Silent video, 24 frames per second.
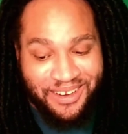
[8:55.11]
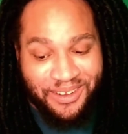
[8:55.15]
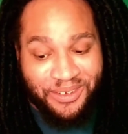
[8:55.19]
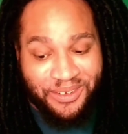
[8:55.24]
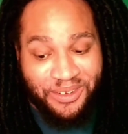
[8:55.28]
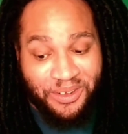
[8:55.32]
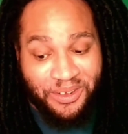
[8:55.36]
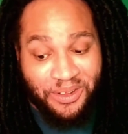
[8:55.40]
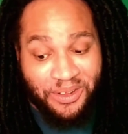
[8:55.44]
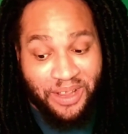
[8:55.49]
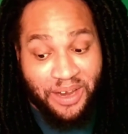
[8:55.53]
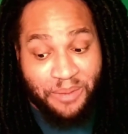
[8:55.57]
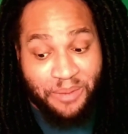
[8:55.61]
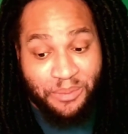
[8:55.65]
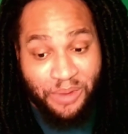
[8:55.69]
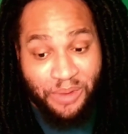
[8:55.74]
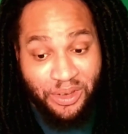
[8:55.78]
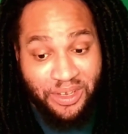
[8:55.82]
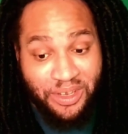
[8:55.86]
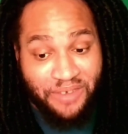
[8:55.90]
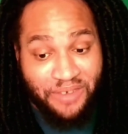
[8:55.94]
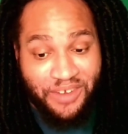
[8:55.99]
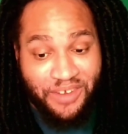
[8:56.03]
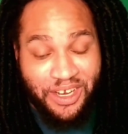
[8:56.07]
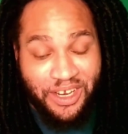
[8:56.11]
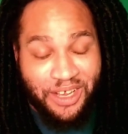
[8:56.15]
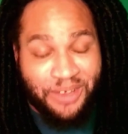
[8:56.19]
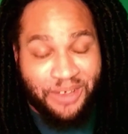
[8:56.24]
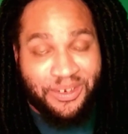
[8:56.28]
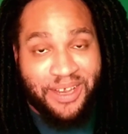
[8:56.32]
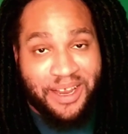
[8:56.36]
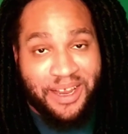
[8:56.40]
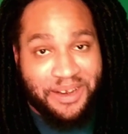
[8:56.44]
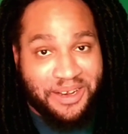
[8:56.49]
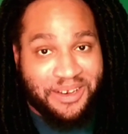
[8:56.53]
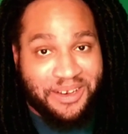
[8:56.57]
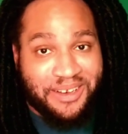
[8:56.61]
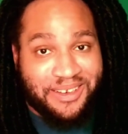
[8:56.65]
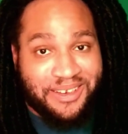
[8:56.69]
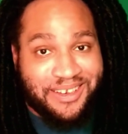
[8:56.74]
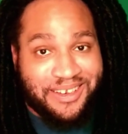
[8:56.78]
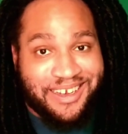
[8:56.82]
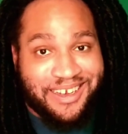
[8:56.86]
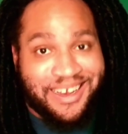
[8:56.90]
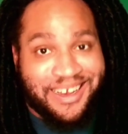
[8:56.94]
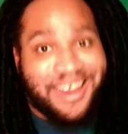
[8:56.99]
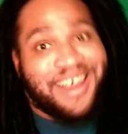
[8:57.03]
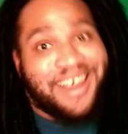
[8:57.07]
There's still a lot of music videos I need to
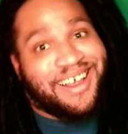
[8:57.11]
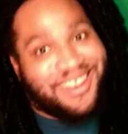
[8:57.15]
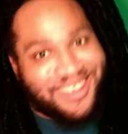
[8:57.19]
see.